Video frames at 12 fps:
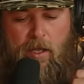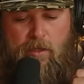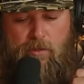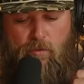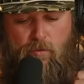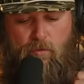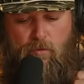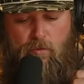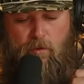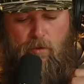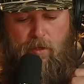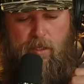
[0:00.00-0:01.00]
So
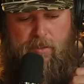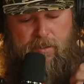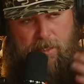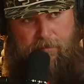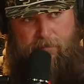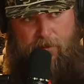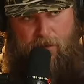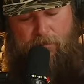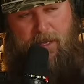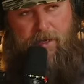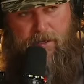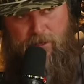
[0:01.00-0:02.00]
instead of
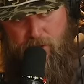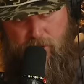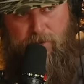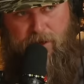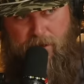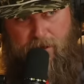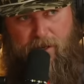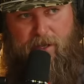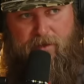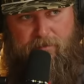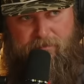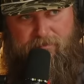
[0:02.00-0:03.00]
immediately shooting it again,